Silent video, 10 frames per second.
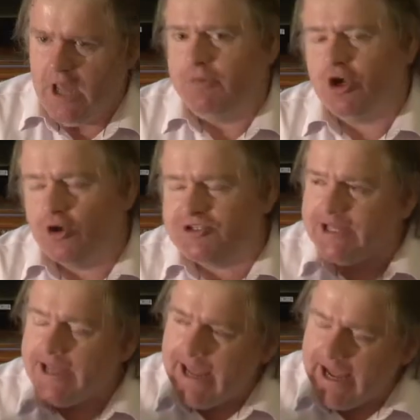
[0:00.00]
Because
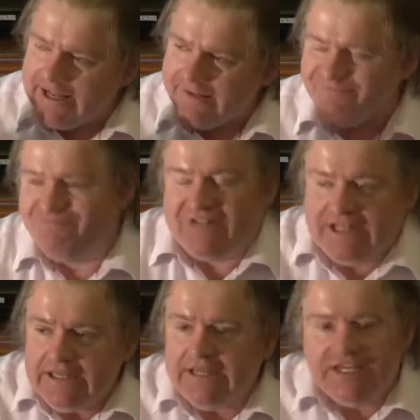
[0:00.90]

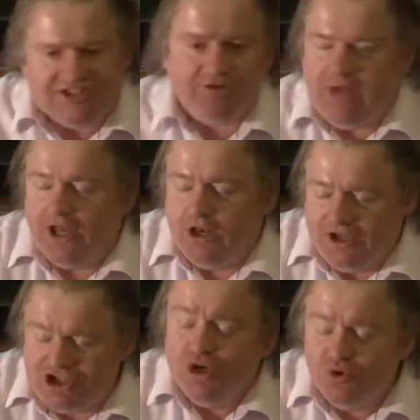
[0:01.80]
clearly
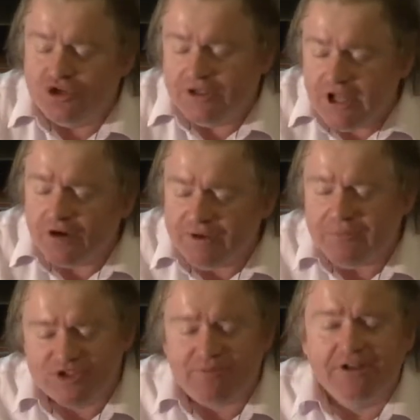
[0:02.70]
children and young
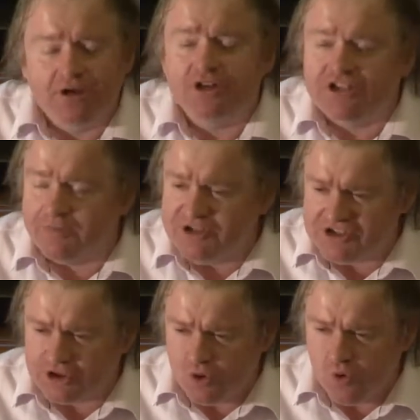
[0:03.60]
people spend a lot of time in
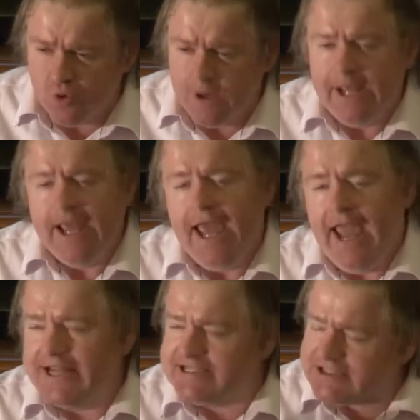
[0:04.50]
school.
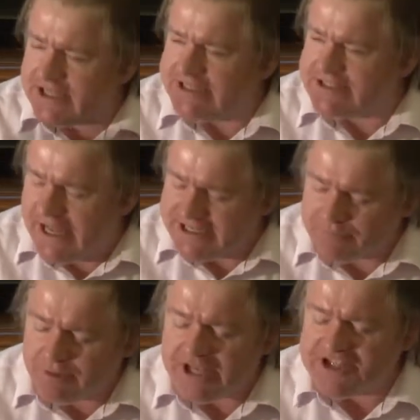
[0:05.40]
It's a
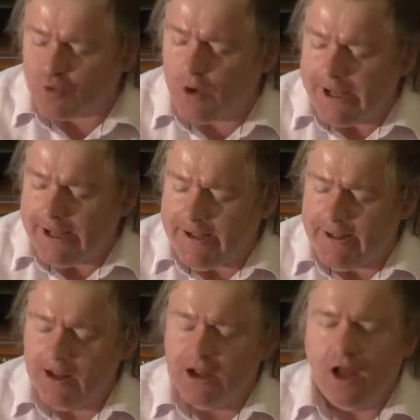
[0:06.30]
place where
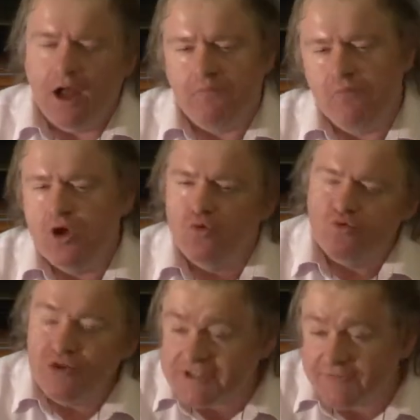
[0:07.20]

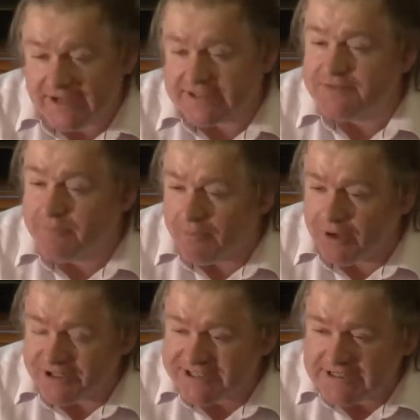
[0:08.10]
risk factors might
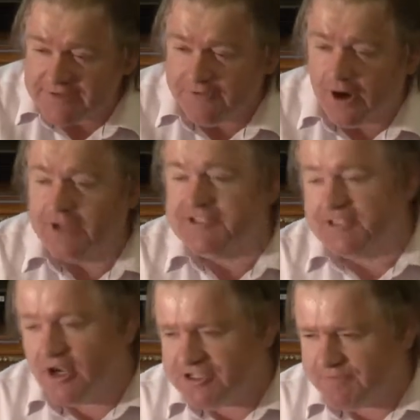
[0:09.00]
be identified,
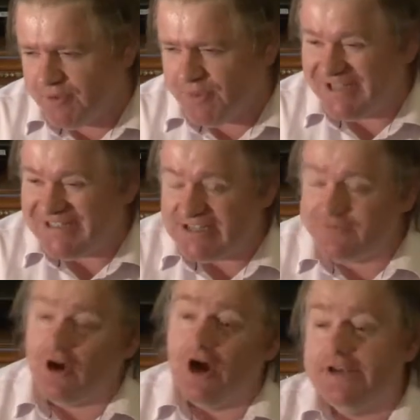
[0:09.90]
signs might be
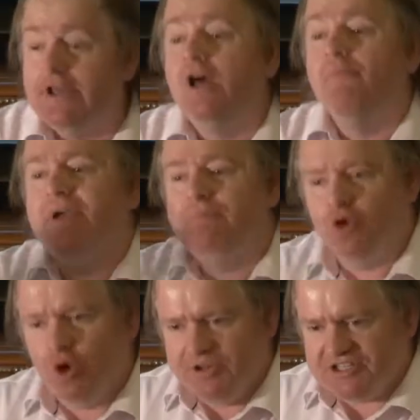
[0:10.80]
identified, people
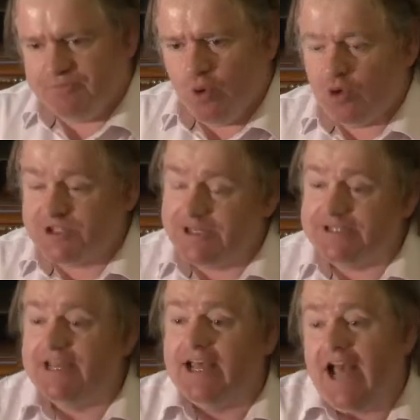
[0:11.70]
could be
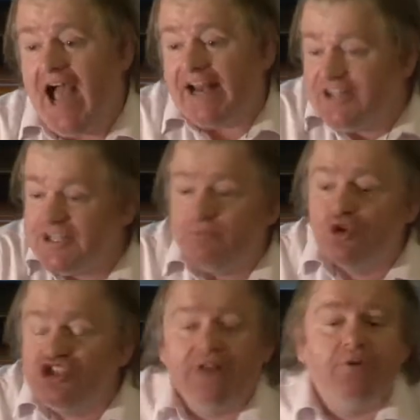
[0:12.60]
supported, and indeed
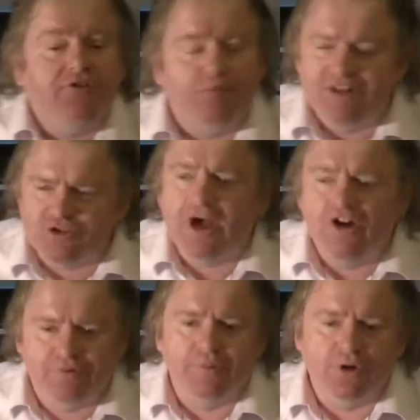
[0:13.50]
more generally for mental
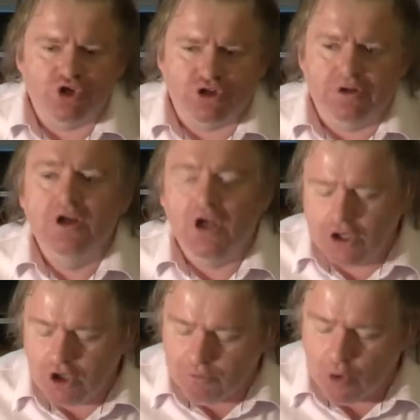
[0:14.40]
health promotion, a
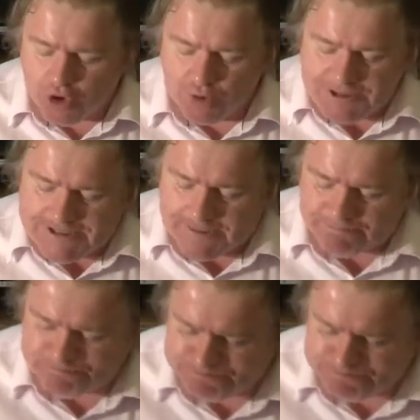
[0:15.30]
lot more could be done.